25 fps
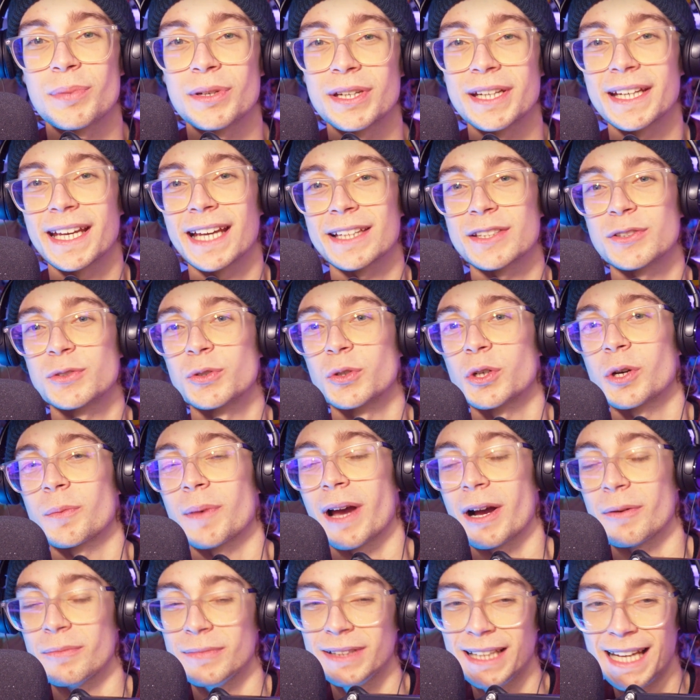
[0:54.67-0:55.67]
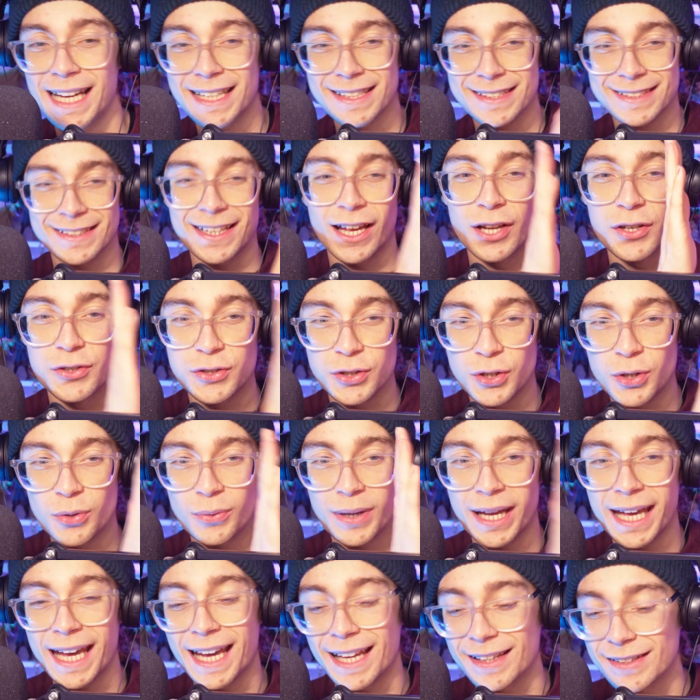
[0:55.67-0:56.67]
but didn't get to talk about? Let's
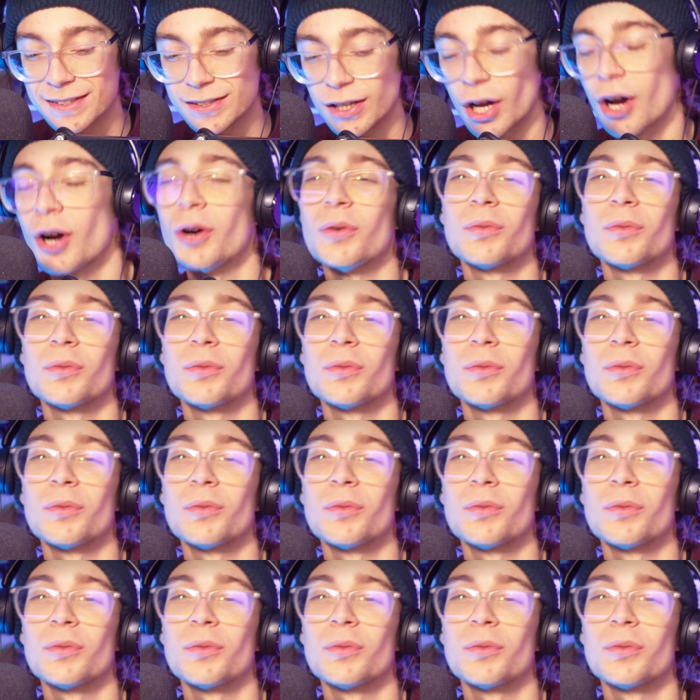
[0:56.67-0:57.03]
do it.